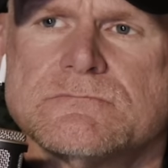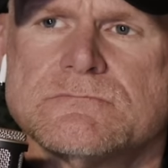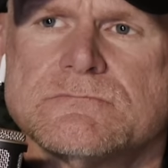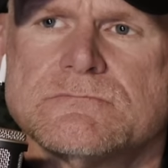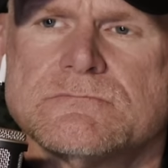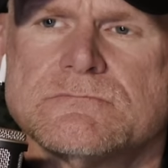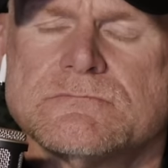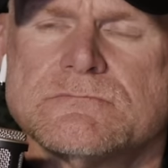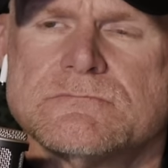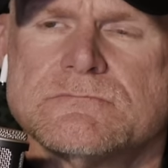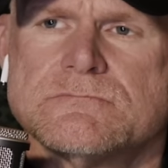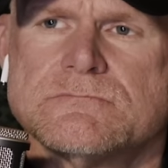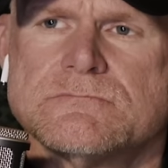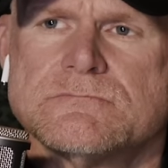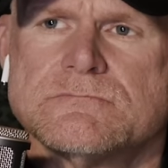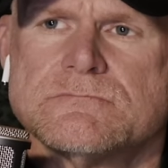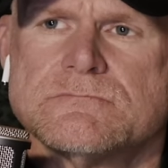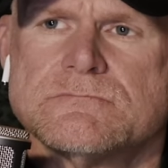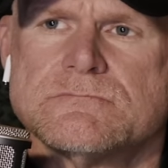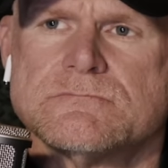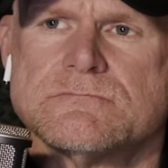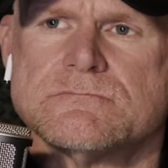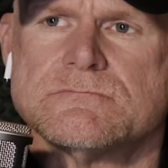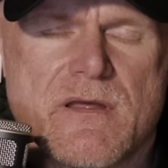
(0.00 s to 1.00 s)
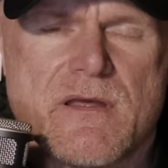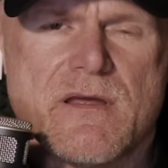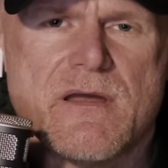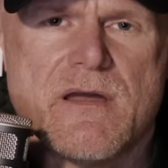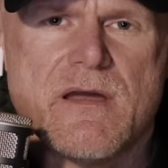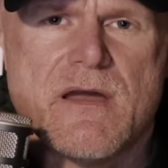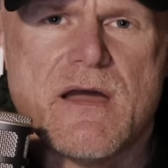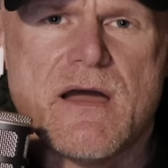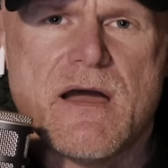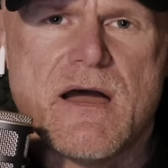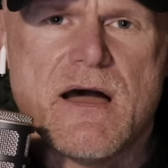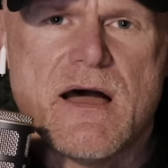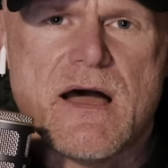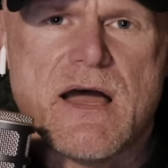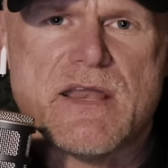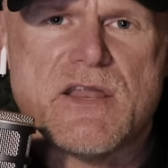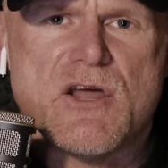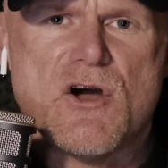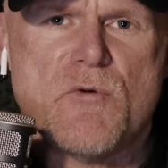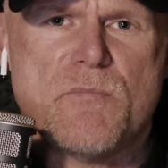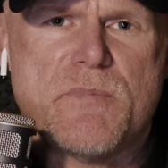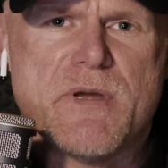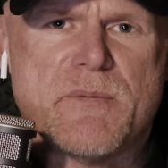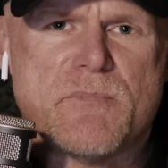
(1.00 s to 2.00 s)
Shit. I know
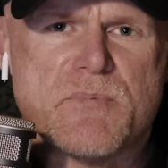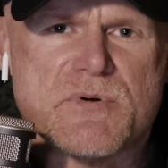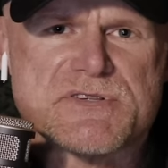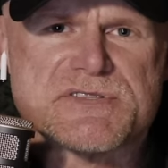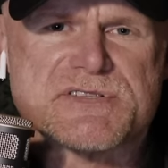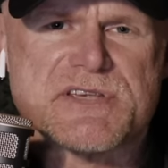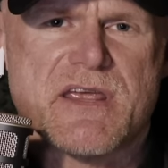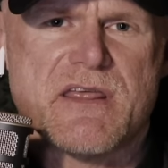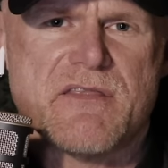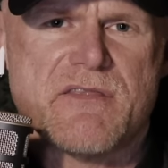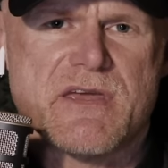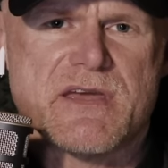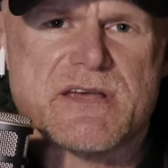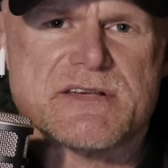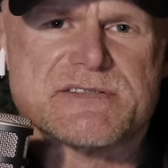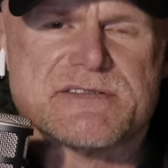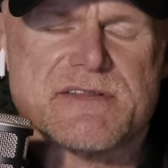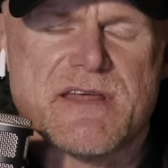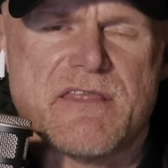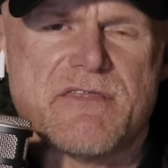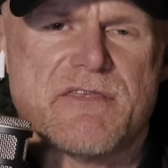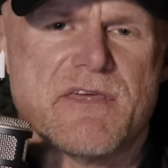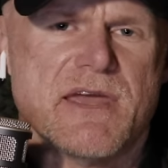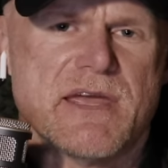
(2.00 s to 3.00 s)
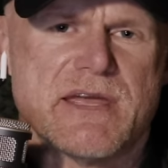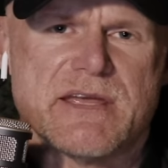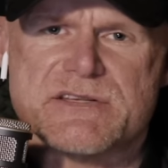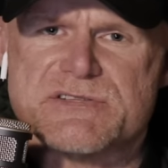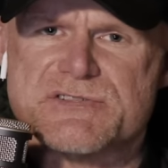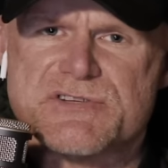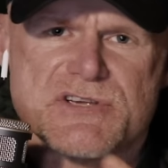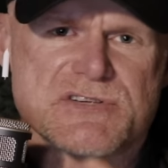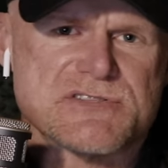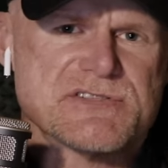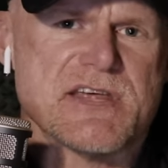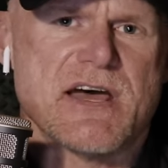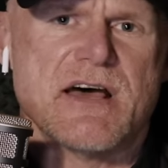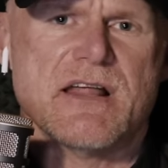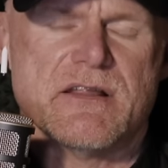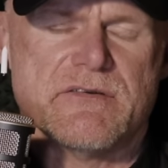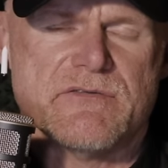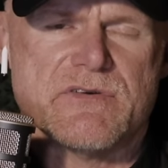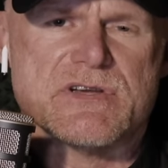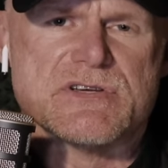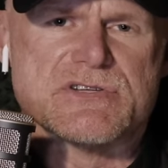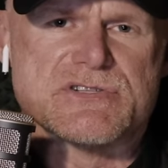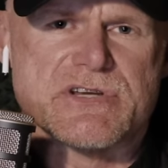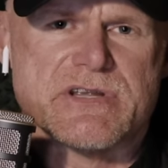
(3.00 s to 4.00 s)
people see this and they think it's just
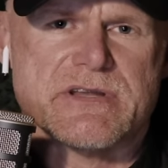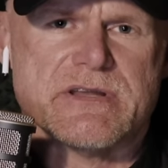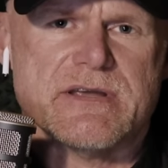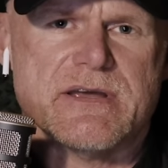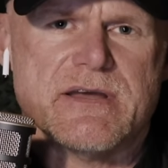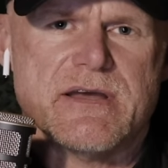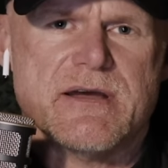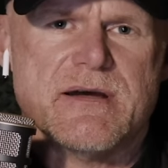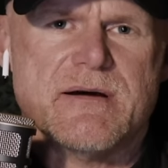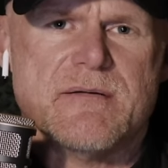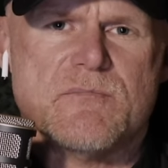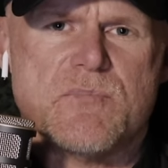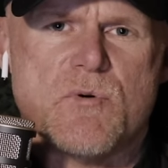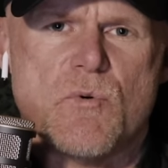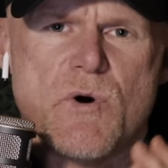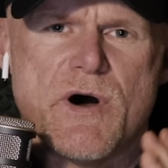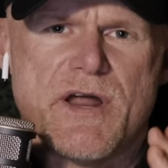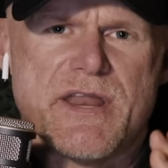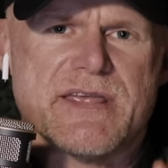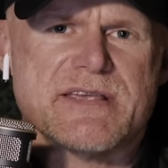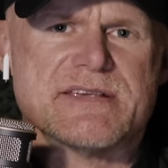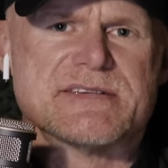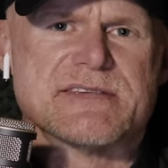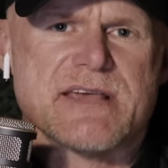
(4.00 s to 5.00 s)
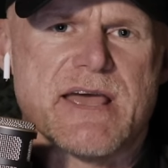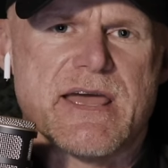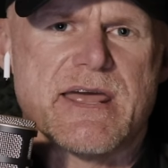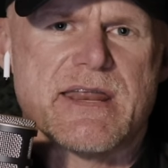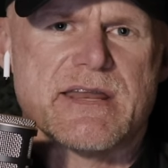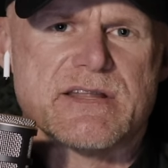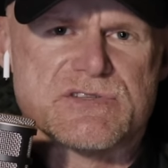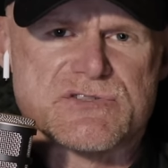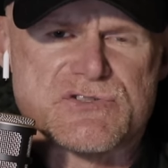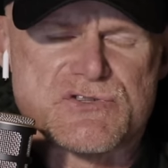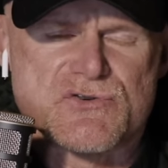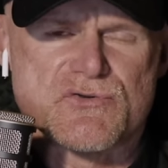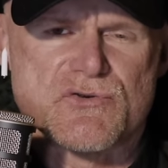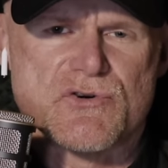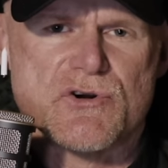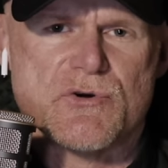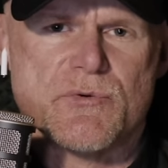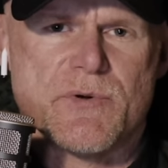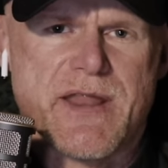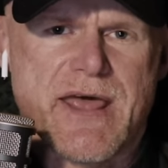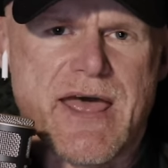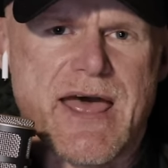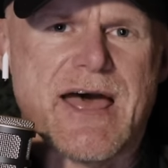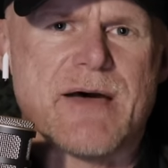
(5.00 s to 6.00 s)
television, but what he's saying is true and
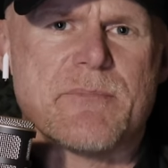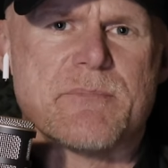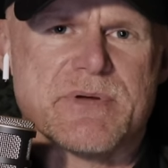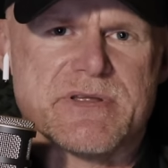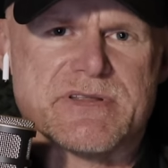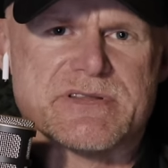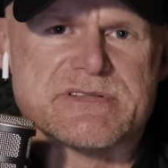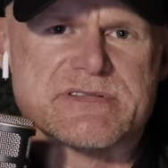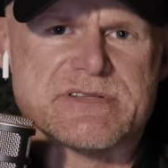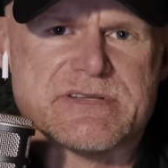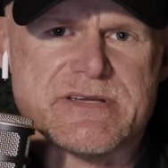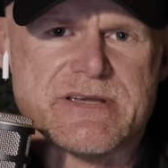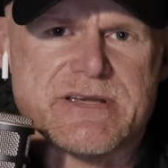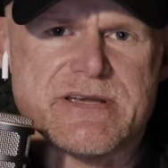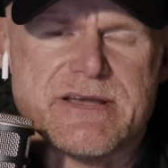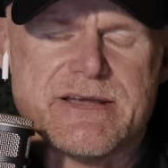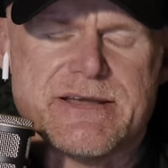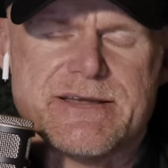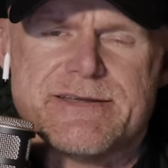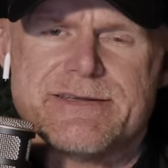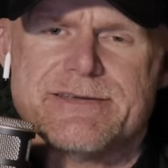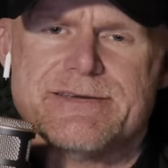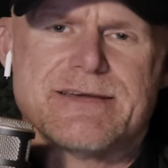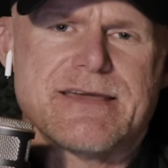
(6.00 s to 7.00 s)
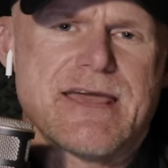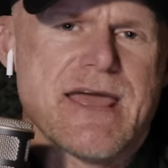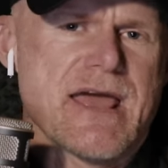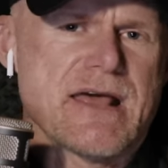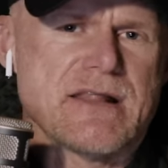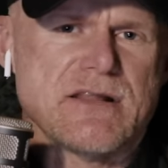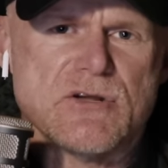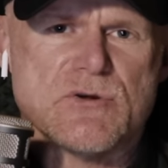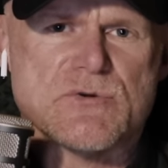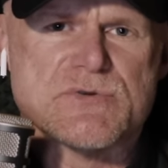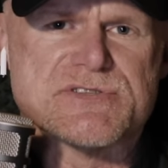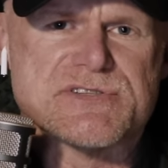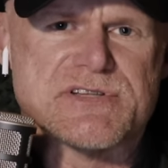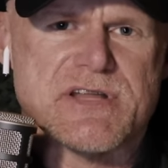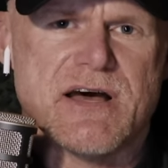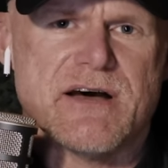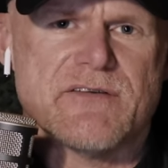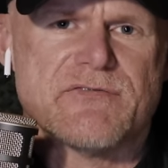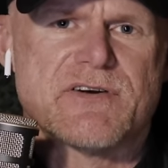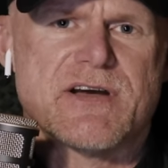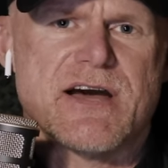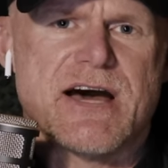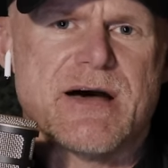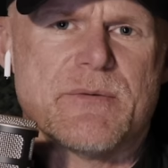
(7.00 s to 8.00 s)
happens. You can't lose stuff
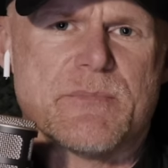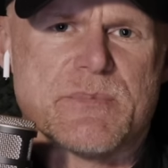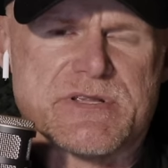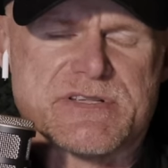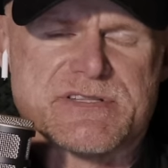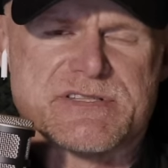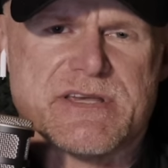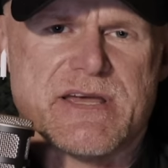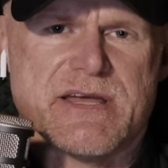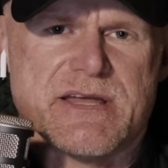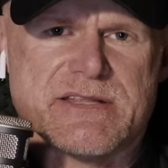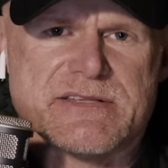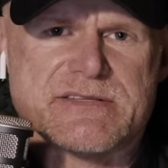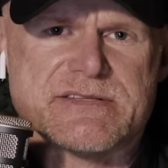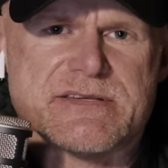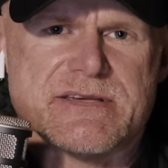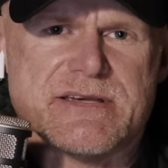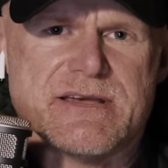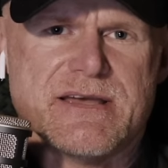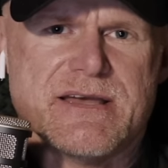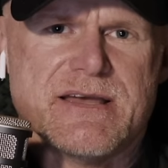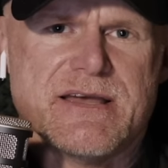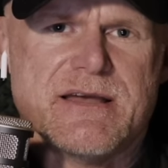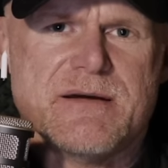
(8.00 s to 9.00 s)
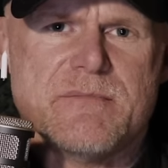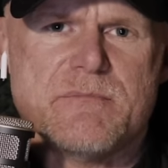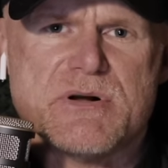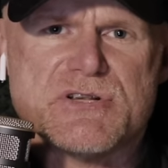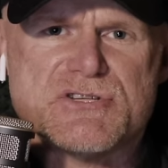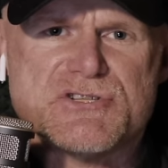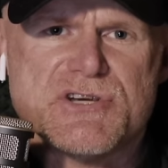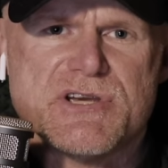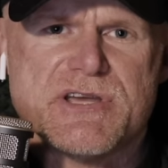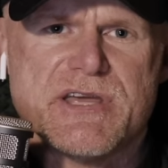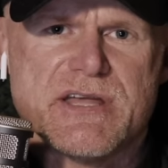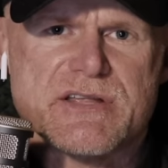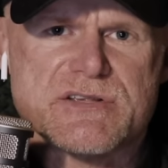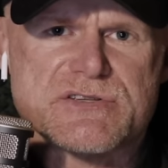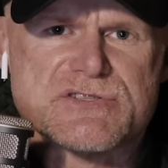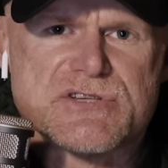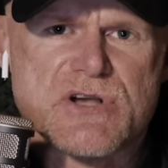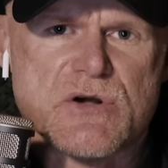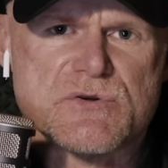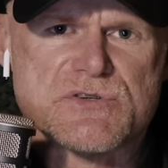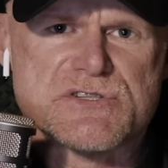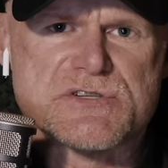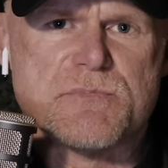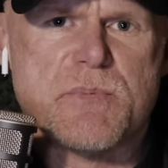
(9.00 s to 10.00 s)
common sense but you get so
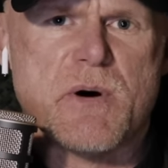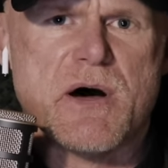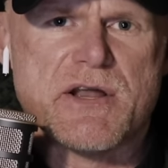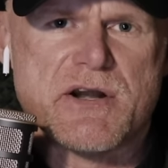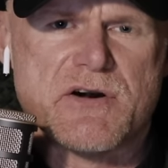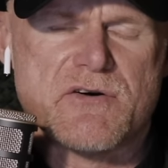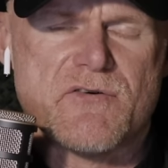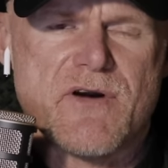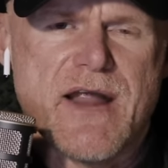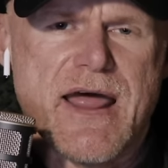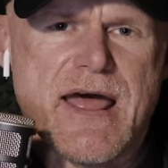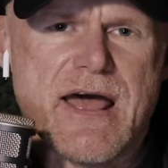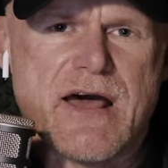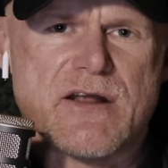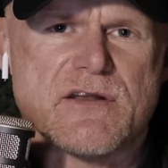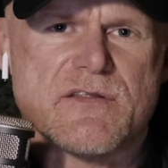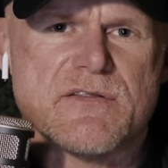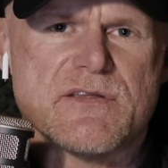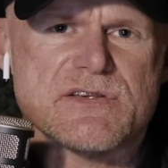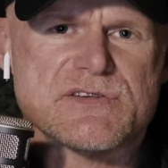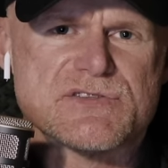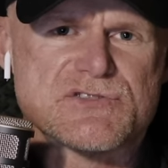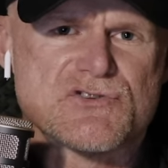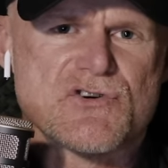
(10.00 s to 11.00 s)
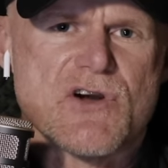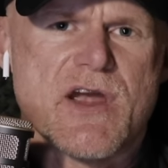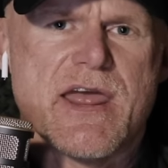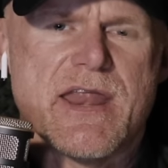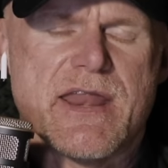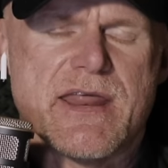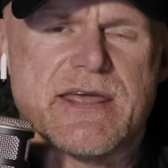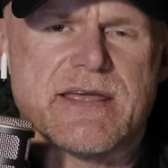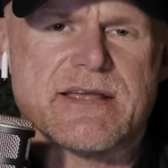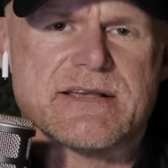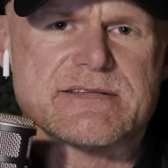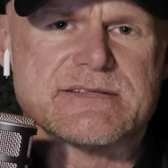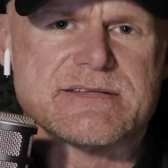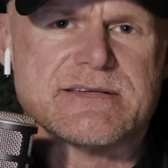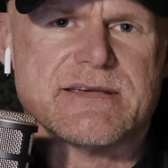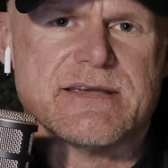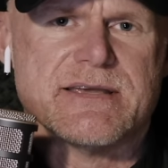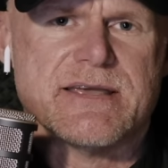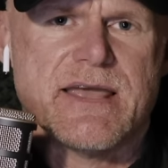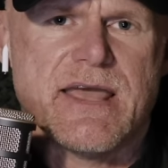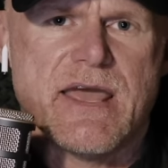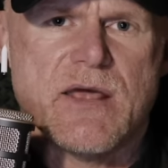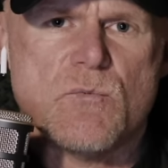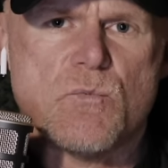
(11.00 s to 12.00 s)
spun around in these trainings,
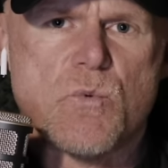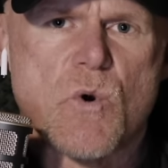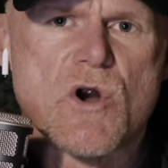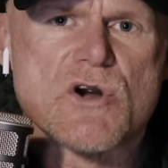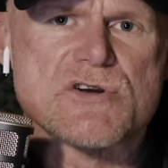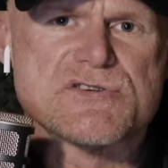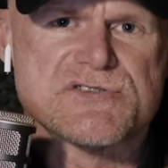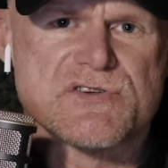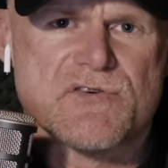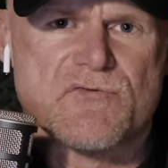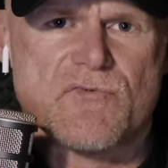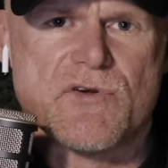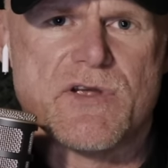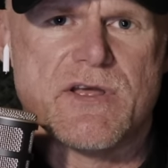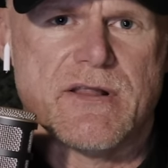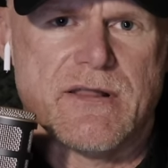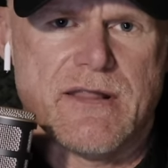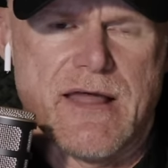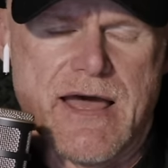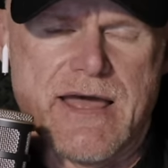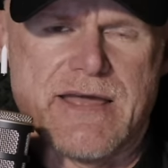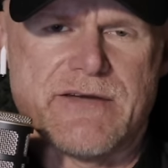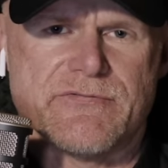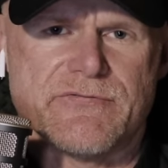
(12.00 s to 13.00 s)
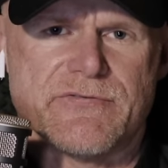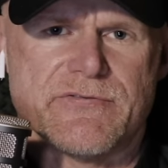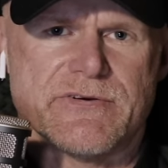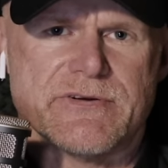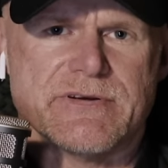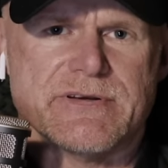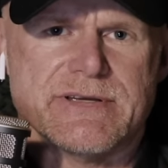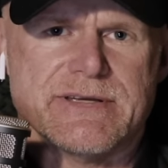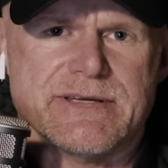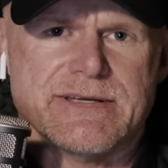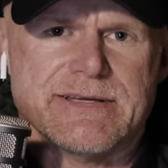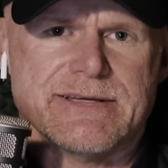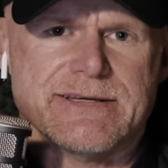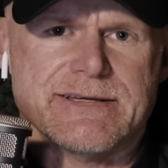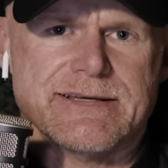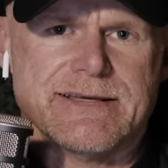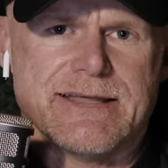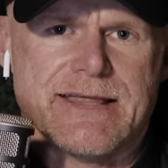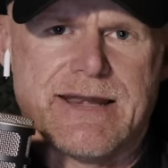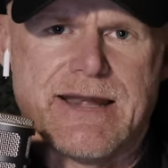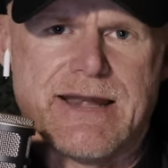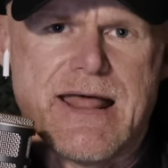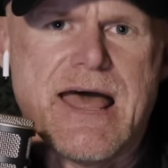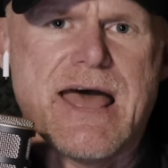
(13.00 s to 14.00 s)
and worse in real life, it
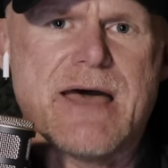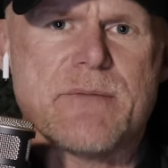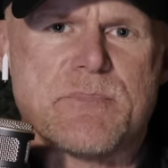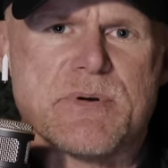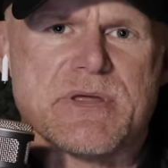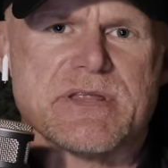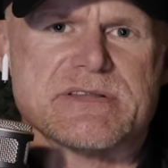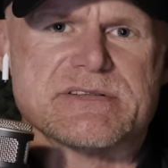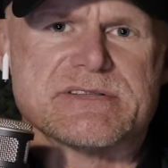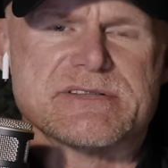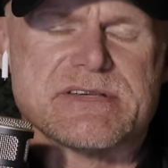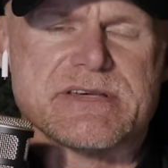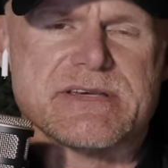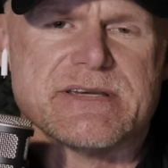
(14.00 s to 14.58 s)
happens.